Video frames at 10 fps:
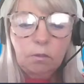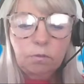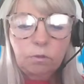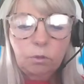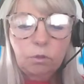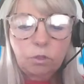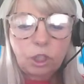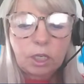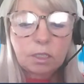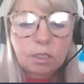for
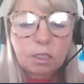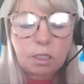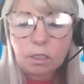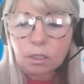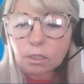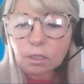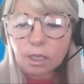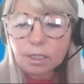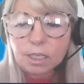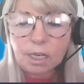just
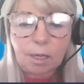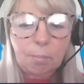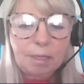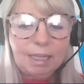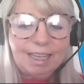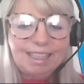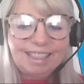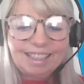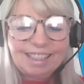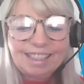
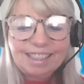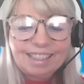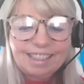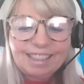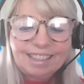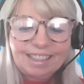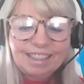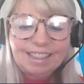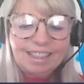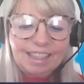99p.
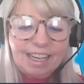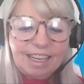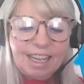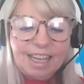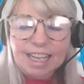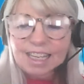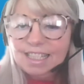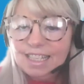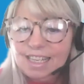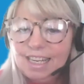And here
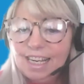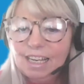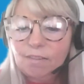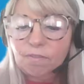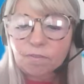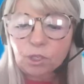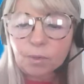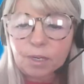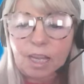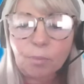is the link
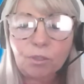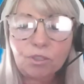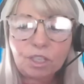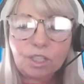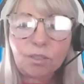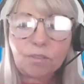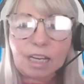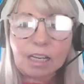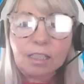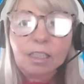to enable you to do
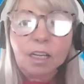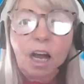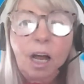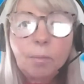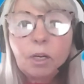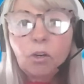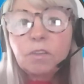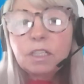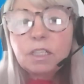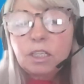that. And
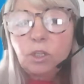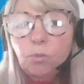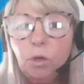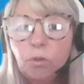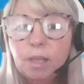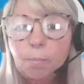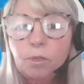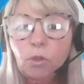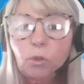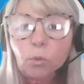obviously, you will then
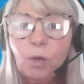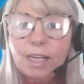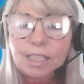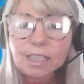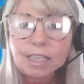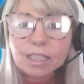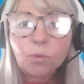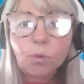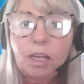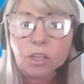be on the waiting
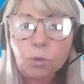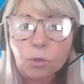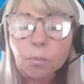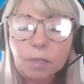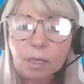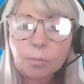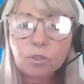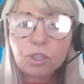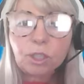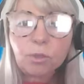list where you will be able
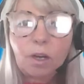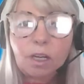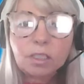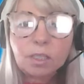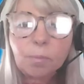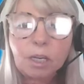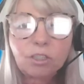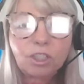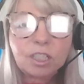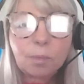to
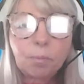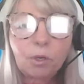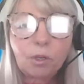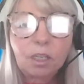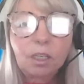purchase the book